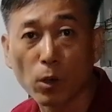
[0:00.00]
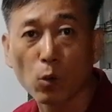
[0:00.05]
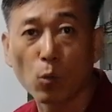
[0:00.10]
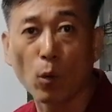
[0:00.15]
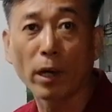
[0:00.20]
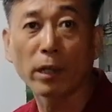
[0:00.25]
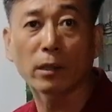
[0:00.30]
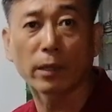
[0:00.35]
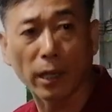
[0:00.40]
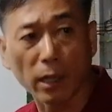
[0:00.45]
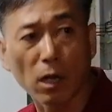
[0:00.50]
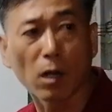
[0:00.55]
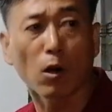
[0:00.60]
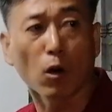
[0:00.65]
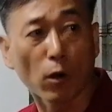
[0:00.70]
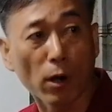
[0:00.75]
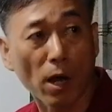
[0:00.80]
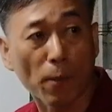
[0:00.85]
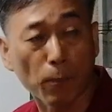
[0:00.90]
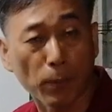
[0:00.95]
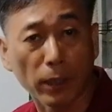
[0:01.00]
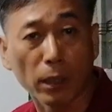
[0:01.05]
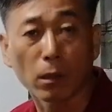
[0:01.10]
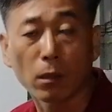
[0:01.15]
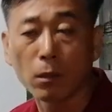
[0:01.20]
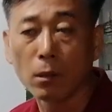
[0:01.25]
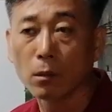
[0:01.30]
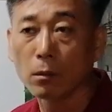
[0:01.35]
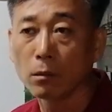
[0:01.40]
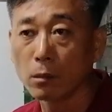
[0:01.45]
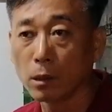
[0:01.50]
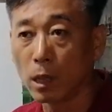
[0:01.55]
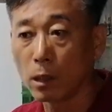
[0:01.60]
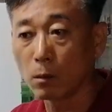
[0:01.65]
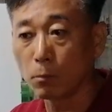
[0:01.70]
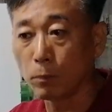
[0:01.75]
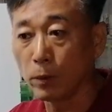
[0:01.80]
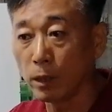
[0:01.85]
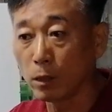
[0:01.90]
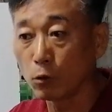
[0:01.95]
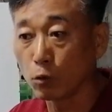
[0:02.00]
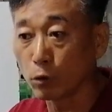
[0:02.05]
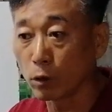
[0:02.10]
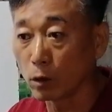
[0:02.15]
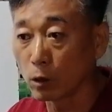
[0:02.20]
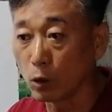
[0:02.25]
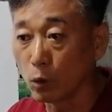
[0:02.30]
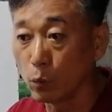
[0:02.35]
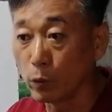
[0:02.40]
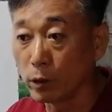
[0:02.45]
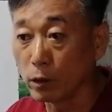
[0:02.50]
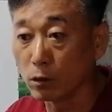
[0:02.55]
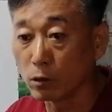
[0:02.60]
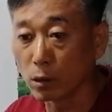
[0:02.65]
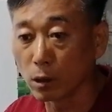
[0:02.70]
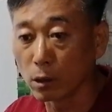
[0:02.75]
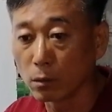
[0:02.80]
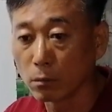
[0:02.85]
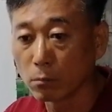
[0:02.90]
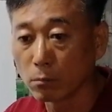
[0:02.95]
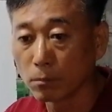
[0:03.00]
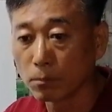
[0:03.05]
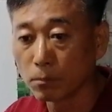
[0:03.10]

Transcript: Why they are unhappy? Not being together with God.